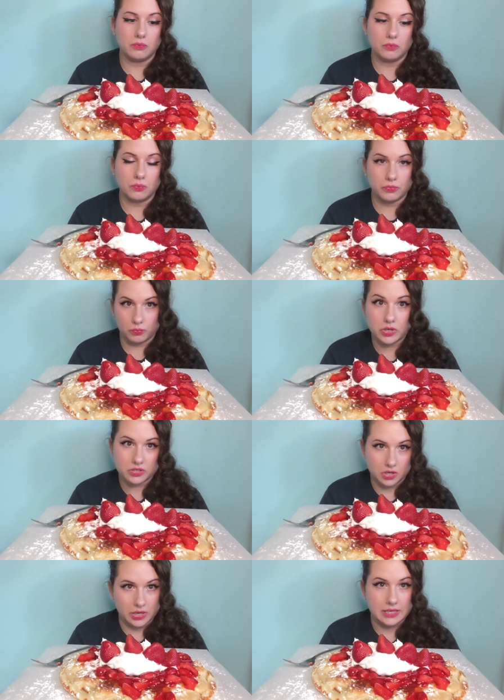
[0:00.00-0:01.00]
we're
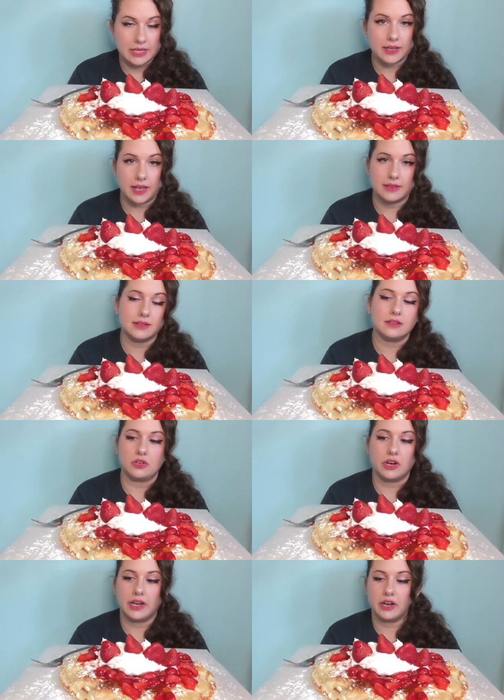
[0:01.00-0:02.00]
starting to get cases
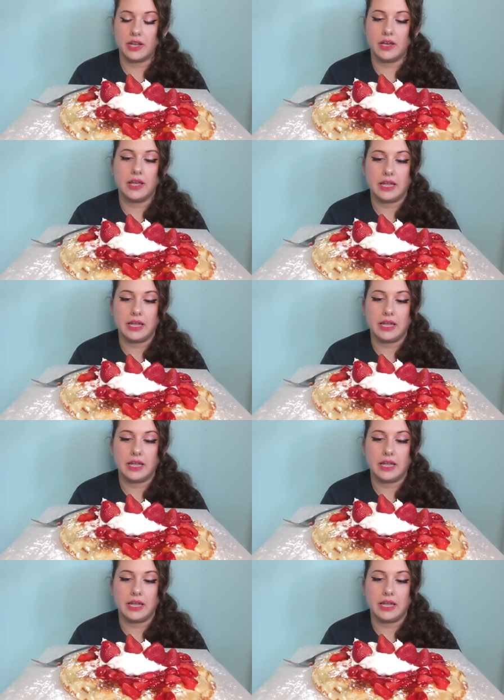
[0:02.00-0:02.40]
in our area